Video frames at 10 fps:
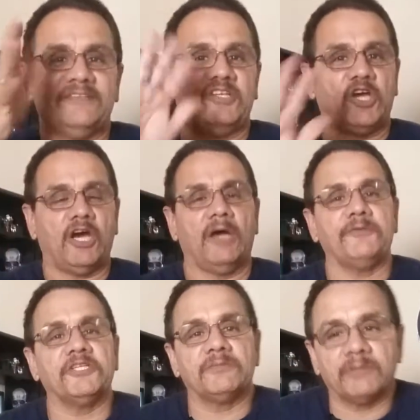No,
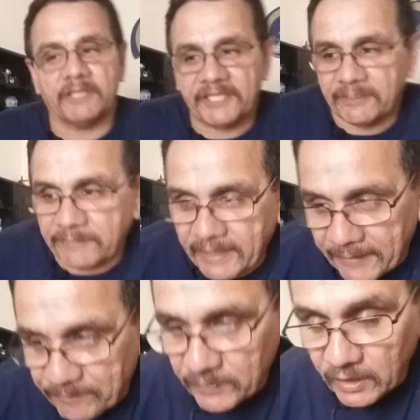I'm just playing,
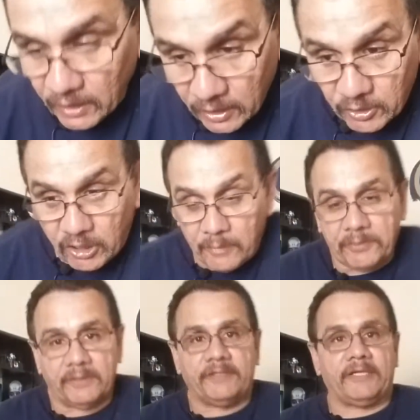man. No,
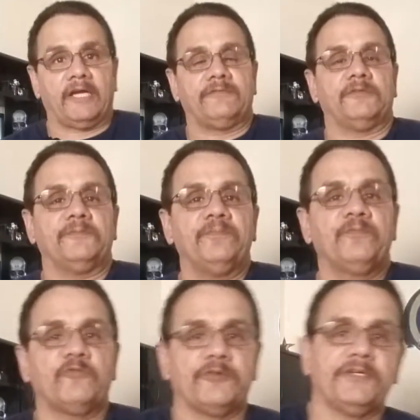I'm really thankful
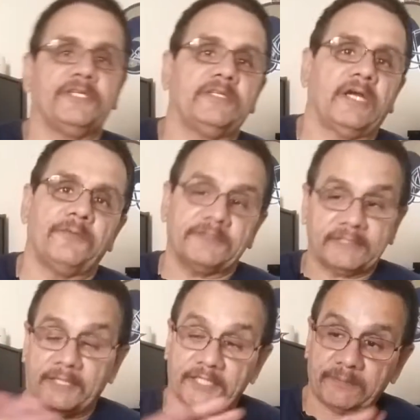for this. I was
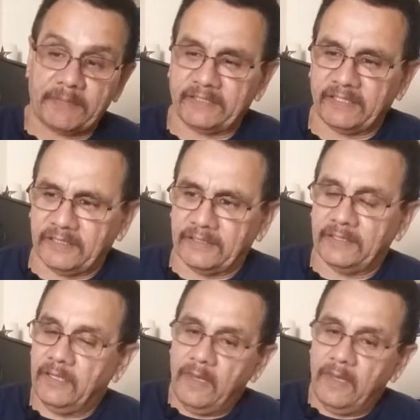not expecting this.